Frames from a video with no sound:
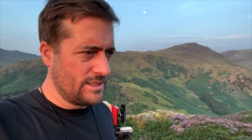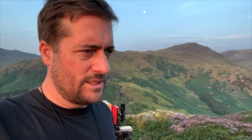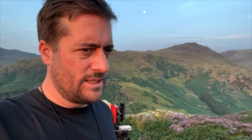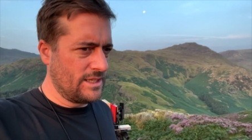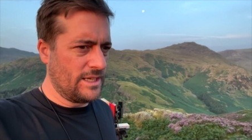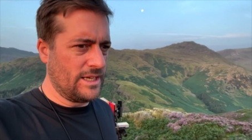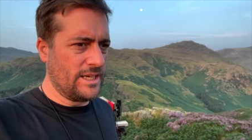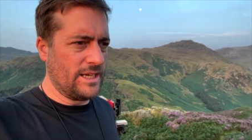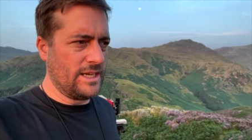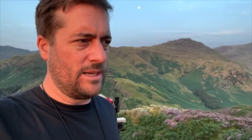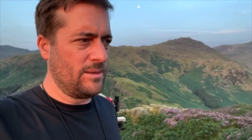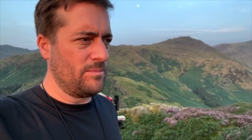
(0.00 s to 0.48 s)

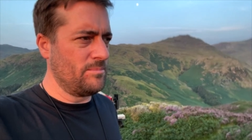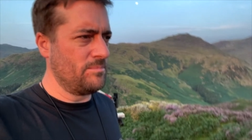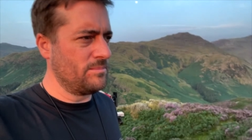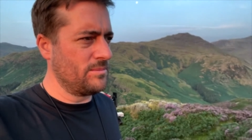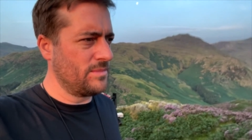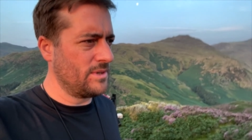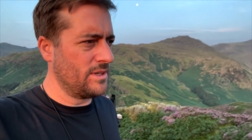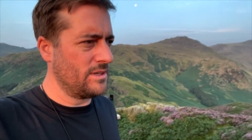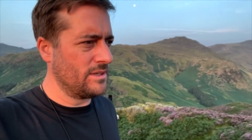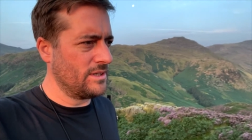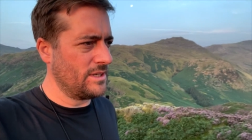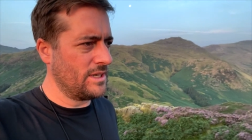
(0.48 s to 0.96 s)

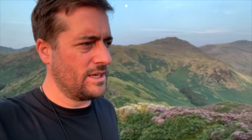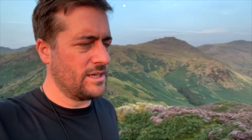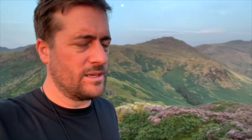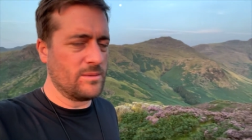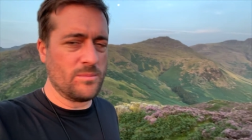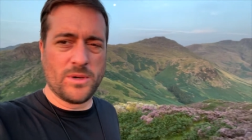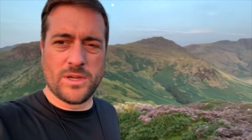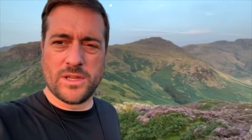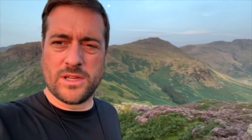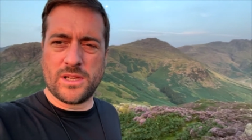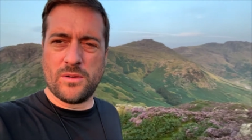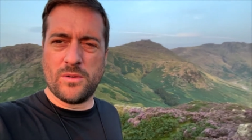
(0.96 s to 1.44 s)
Yeah, and you
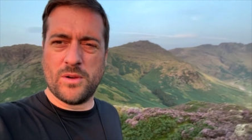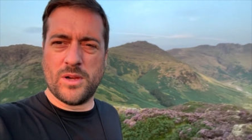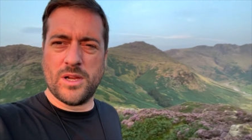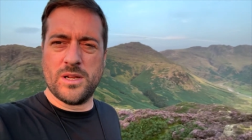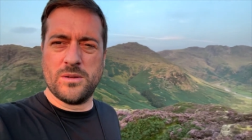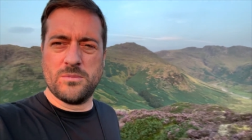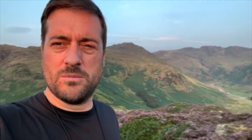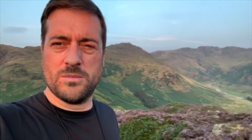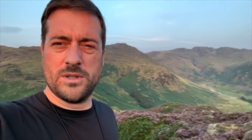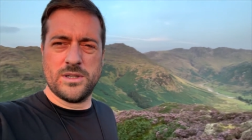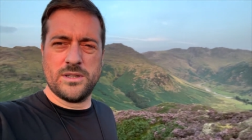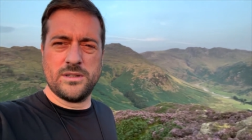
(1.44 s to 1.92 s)
might go
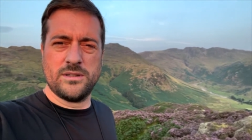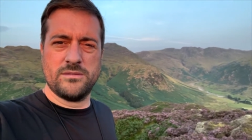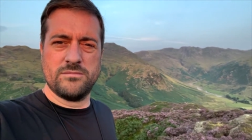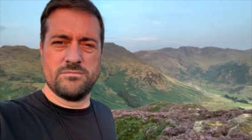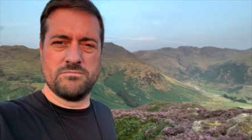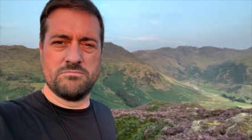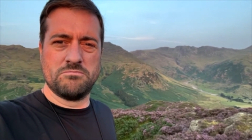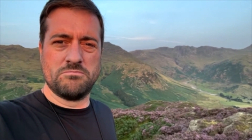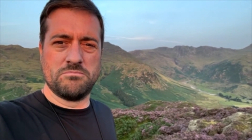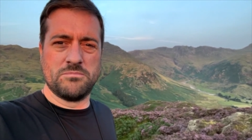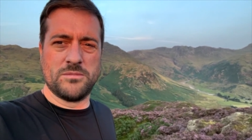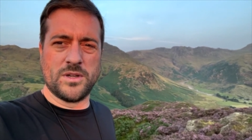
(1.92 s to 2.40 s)
home
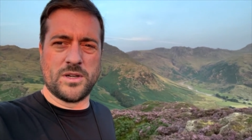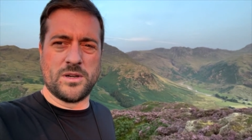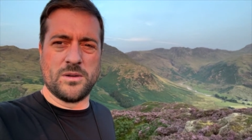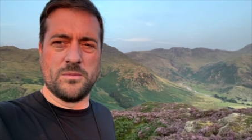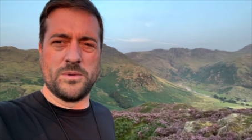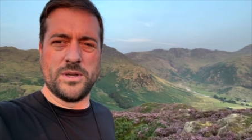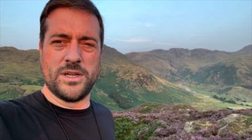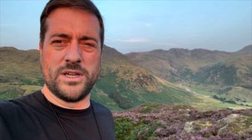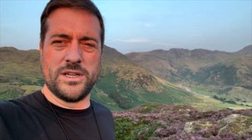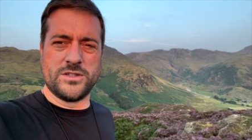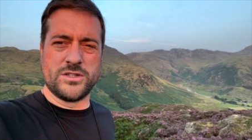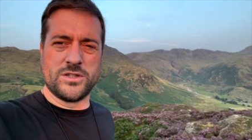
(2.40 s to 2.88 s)
and there could
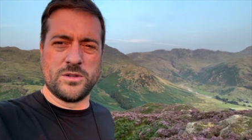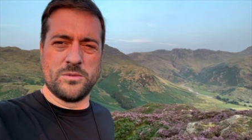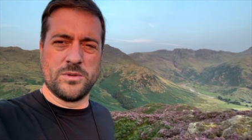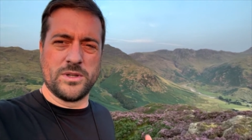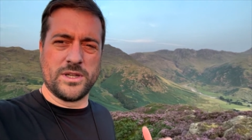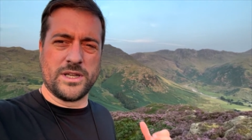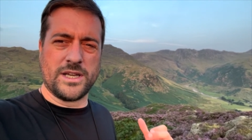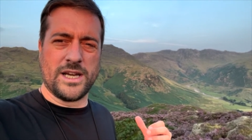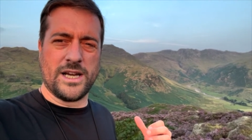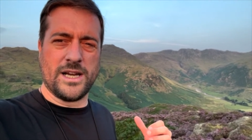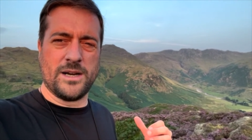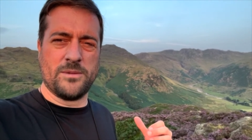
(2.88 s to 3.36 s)
be an issue with
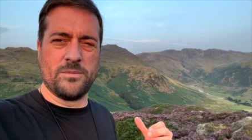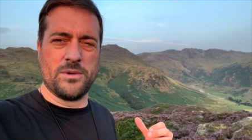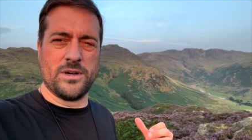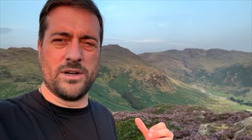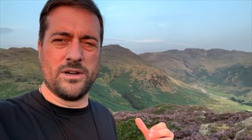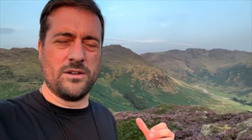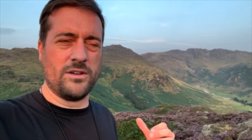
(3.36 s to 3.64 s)
the camera,